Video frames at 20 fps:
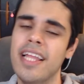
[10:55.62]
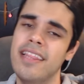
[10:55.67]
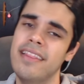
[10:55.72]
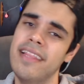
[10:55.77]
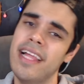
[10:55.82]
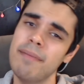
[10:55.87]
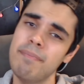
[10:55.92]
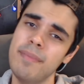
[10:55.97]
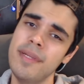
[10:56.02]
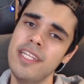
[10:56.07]

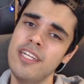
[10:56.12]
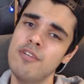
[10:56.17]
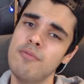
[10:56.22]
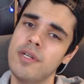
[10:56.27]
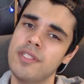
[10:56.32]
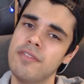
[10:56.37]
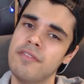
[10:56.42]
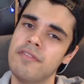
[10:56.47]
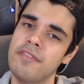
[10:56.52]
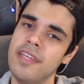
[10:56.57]
Let me know
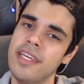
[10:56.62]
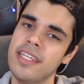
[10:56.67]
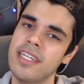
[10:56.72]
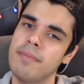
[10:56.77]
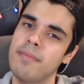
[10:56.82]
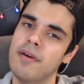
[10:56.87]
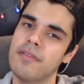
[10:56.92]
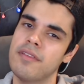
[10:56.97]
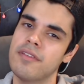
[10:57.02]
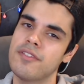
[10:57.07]
what you think
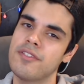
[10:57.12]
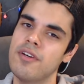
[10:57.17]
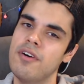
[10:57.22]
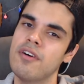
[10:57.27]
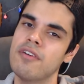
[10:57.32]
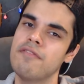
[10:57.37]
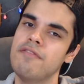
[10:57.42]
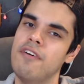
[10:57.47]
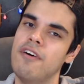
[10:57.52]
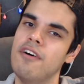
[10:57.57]
about the
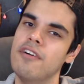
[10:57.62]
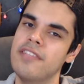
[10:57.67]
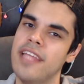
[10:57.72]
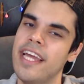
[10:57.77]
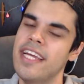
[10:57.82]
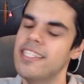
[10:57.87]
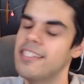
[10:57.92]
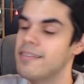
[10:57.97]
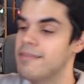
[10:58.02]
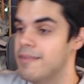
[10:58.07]
song Fallen
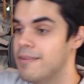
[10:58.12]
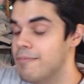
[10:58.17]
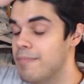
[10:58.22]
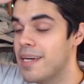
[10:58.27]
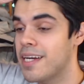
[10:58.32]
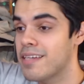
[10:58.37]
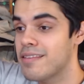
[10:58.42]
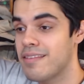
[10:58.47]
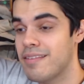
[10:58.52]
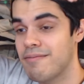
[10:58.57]
Angel. Oh my
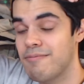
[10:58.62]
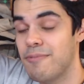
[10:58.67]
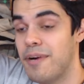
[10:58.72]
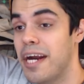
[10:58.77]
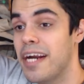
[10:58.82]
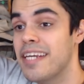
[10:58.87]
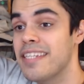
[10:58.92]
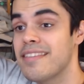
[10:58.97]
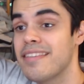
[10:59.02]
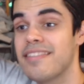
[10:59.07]
god,
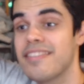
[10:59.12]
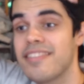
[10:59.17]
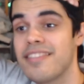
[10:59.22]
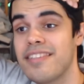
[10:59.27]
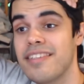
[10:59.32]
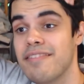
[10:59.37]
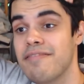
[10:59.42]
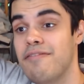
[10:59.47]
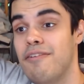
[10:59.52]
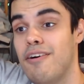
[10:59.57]
why is it
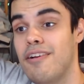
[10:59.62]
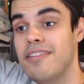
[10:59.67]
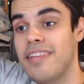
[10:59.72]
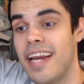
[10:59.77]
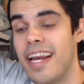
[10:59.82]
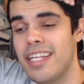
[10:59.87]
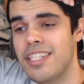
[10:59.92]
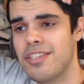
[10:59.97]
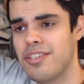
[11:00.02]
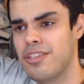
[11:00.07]
still Fallen Angel?